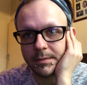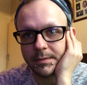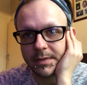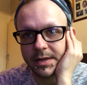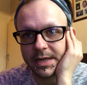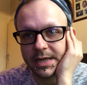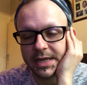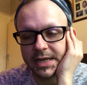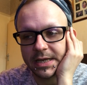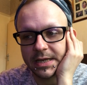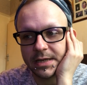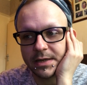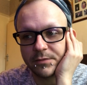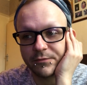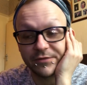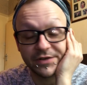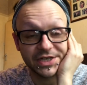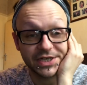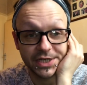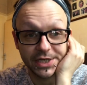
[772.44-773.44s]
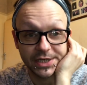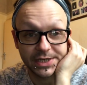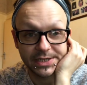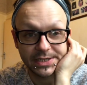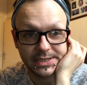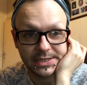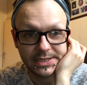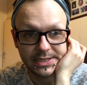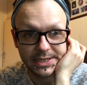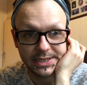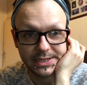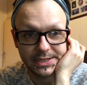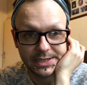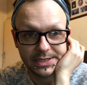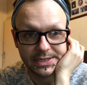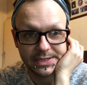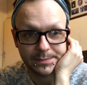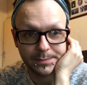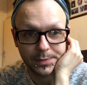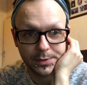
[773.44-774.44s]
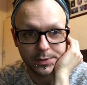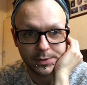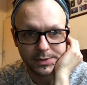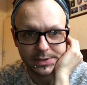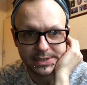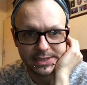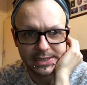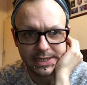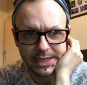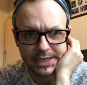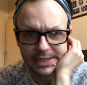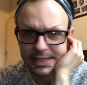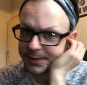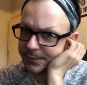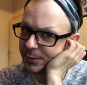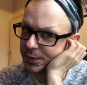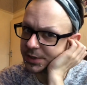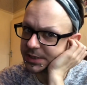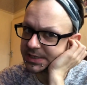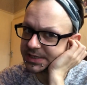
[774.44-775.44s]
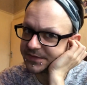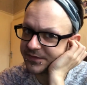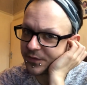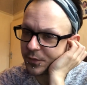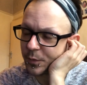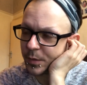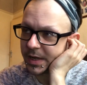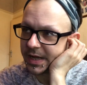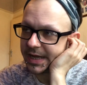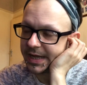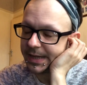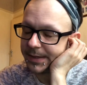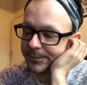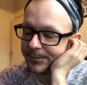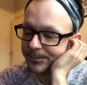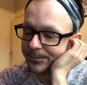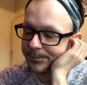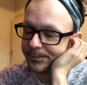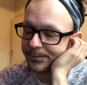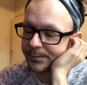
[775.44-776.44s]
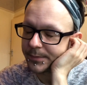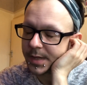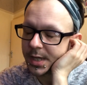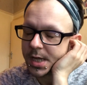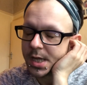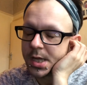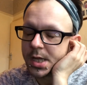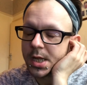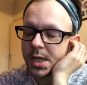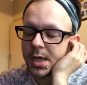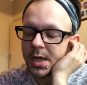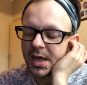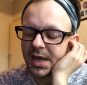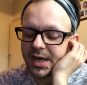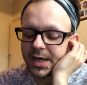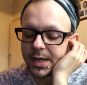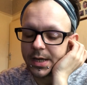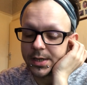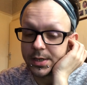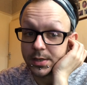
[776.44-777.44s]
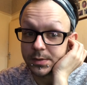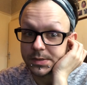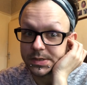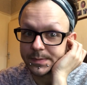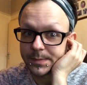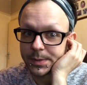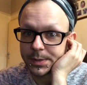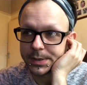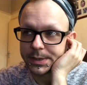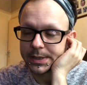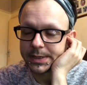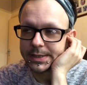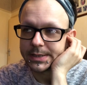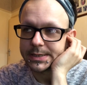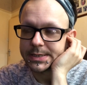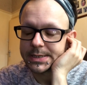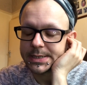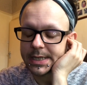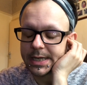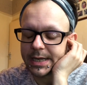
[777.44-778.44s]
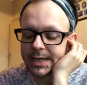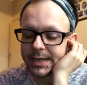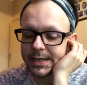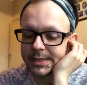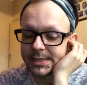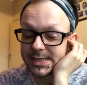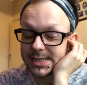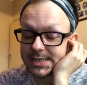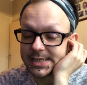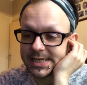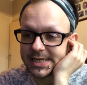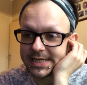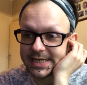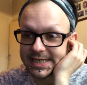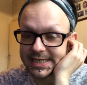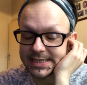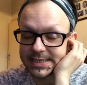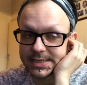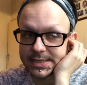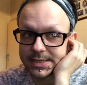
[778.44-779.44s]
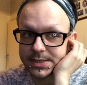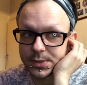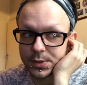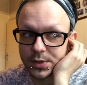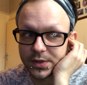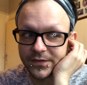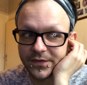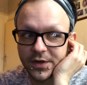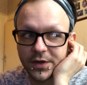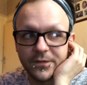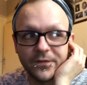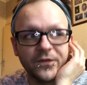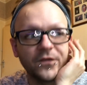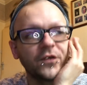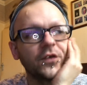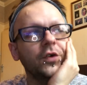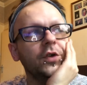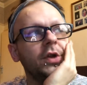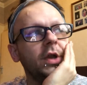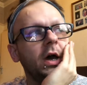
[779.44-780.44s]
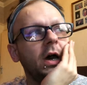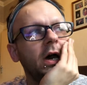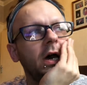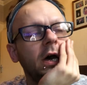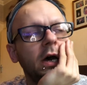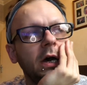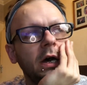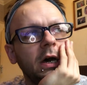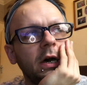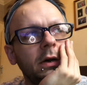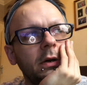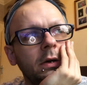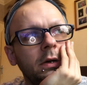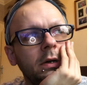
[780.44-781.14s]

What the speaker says: he returns in this book, slightly worse for wear. No spoilers. And Nina has to sort of confront her